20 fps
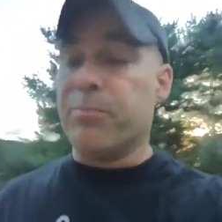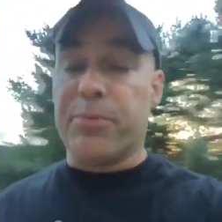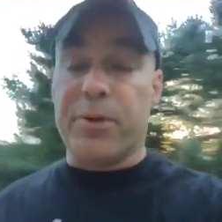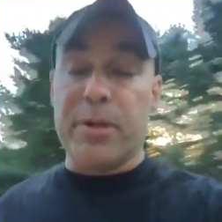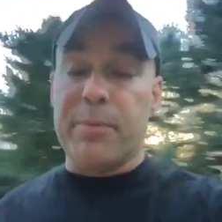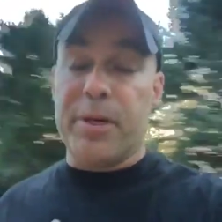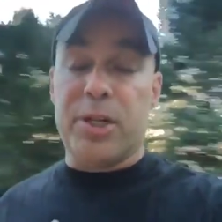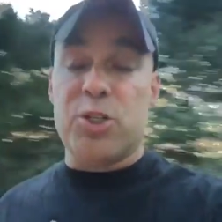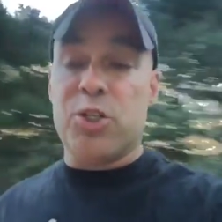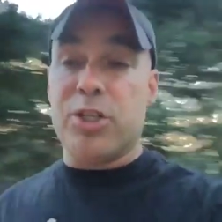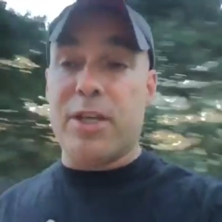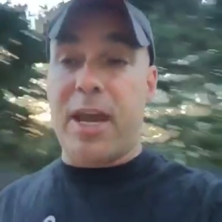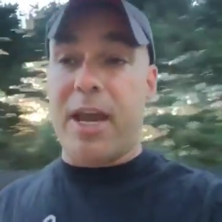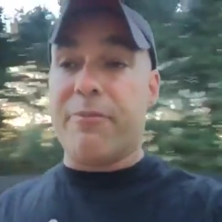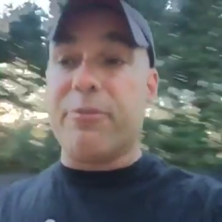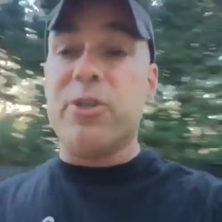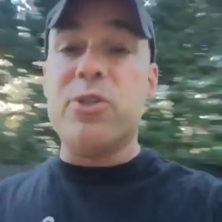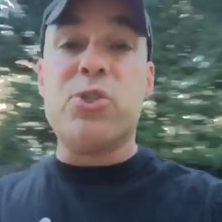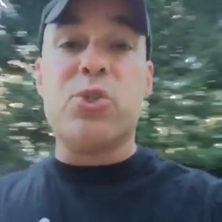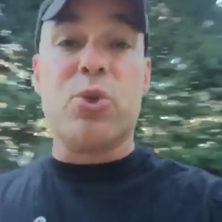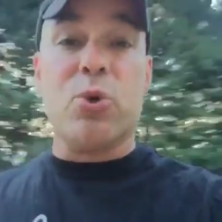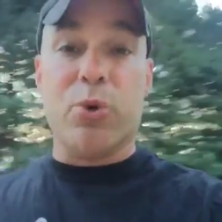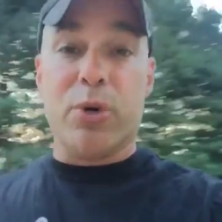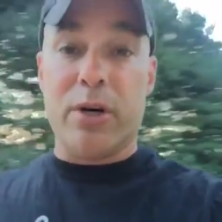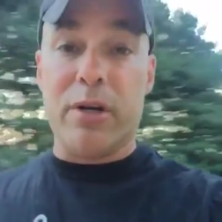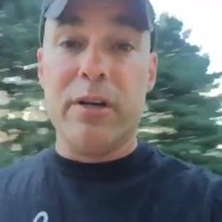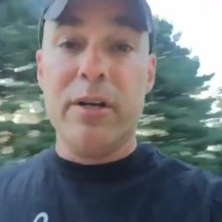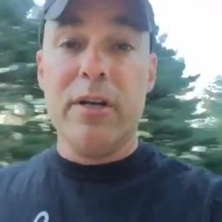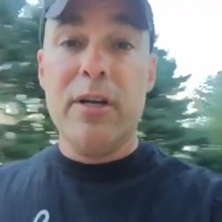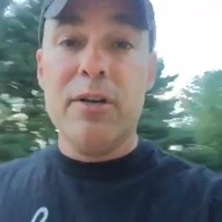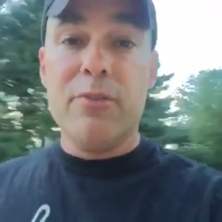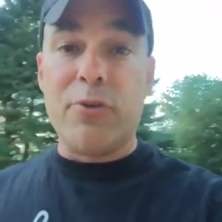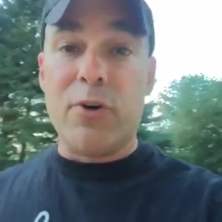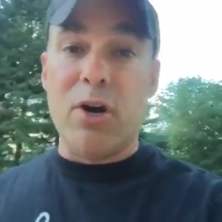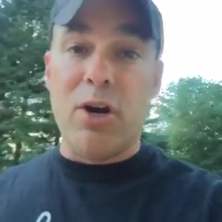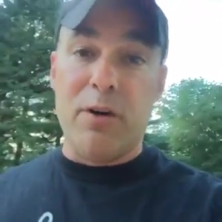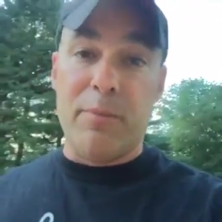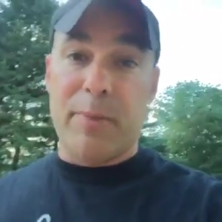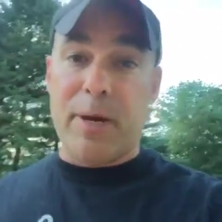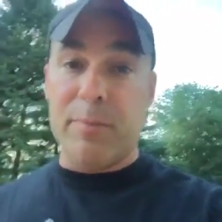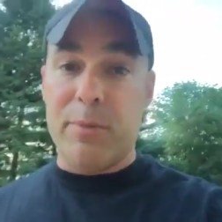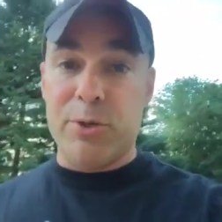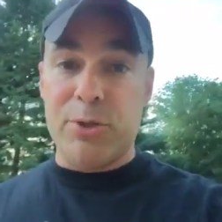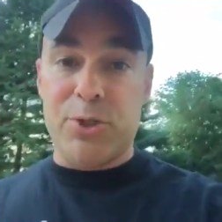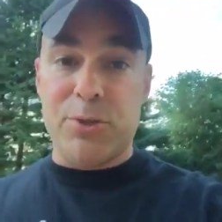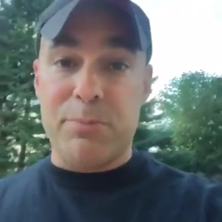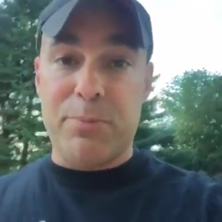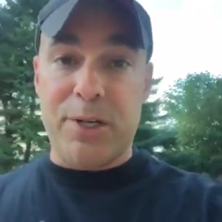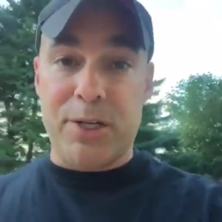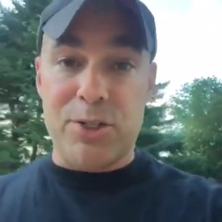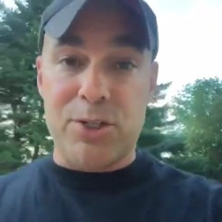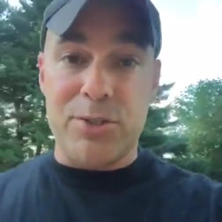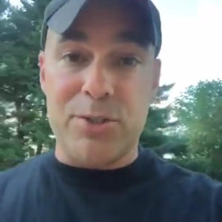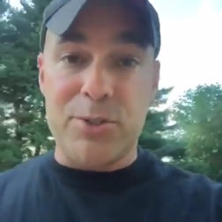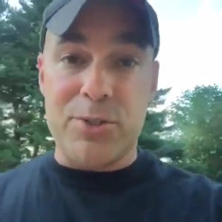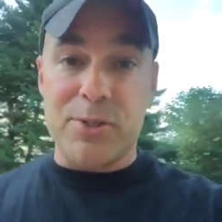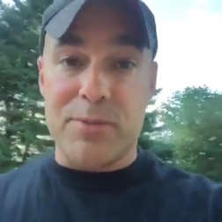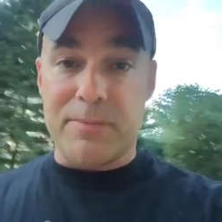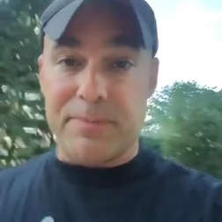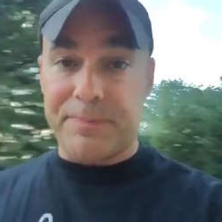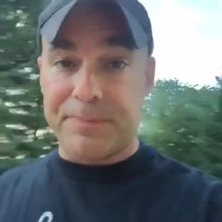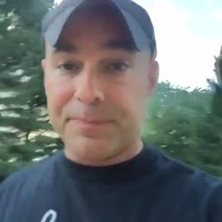pretty much every score for all of my motion pictures.